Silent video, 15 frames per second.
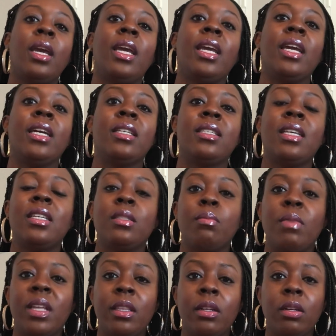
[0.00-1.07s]
And his
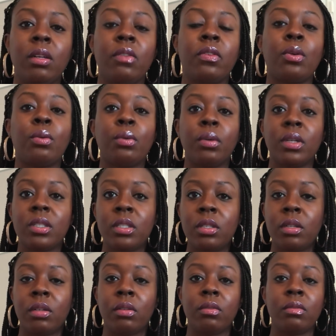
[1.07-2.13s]
mother, of course,
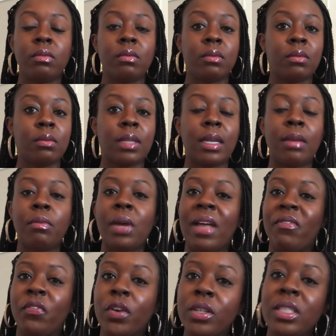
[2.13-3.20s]
you know,
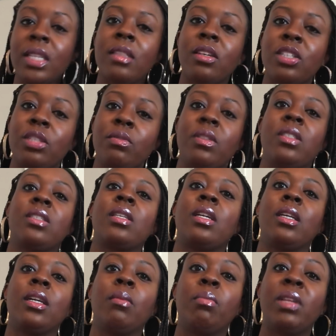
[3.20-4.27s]
at first I thought she was just
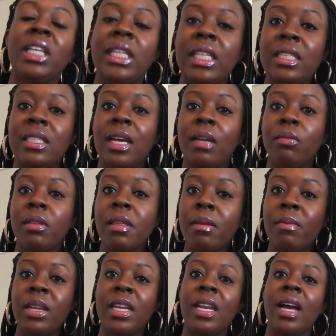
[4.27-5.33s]
going to completely side with
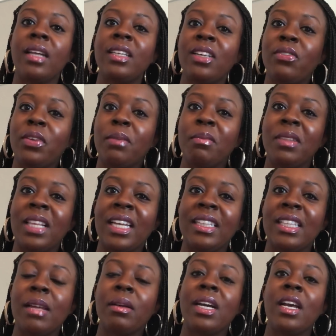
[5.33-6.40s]
him and not give him
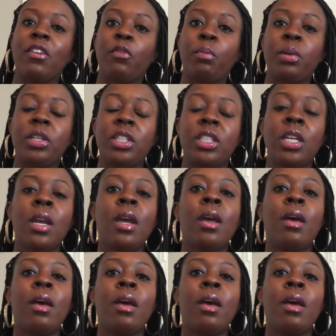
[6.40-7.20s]
like that kind of push.